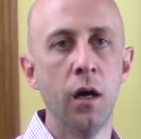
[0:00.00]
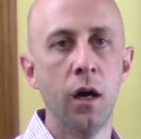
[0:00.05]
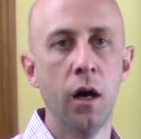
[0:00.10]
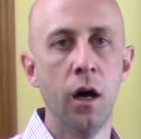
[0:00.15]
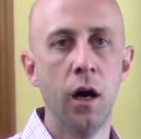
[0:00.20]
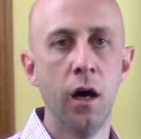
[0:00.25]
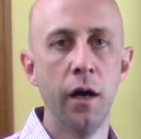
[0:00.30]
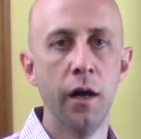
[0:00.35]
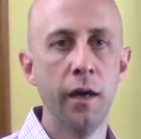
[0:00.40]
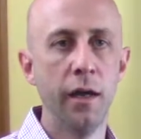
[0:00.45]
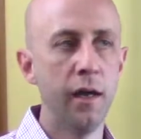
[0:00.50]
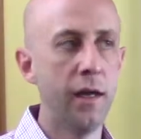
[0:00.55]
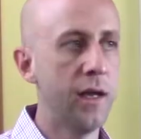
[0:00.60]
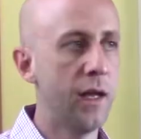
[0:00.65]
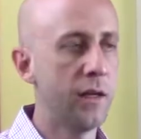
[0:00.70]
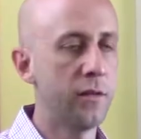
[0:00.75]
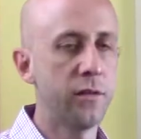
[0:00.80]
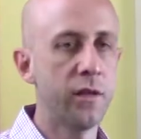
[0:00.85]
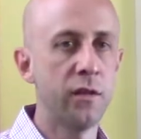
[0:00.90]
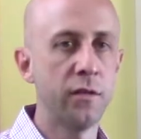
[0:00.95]
It
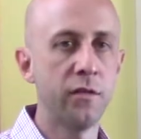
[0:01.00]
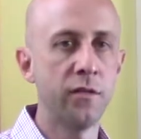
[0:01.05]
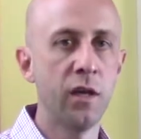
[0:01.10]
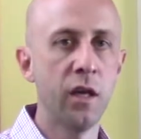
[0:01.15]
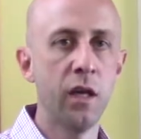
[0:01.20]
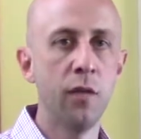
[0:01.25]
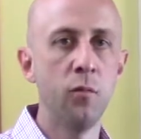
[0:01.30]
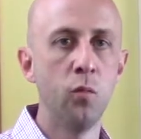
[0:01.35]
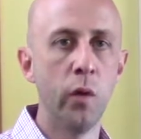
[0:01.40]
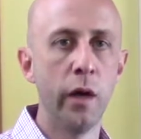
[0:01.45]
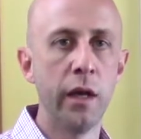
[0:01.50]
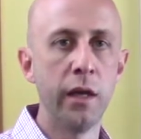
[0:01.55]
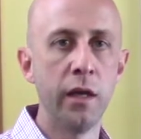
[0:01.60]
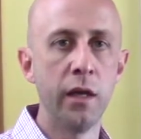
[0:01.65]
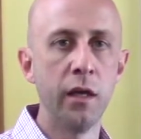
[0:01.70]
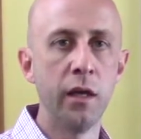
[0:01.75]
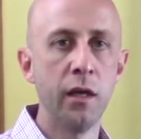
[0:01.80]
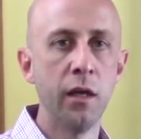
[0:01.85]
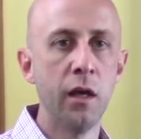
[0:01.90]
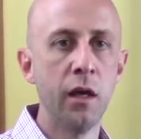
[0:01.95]
has that same
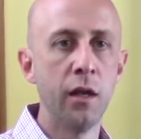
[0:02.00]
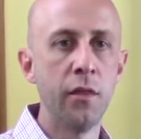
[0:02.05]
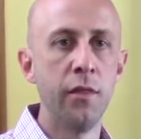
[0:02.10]
weighty,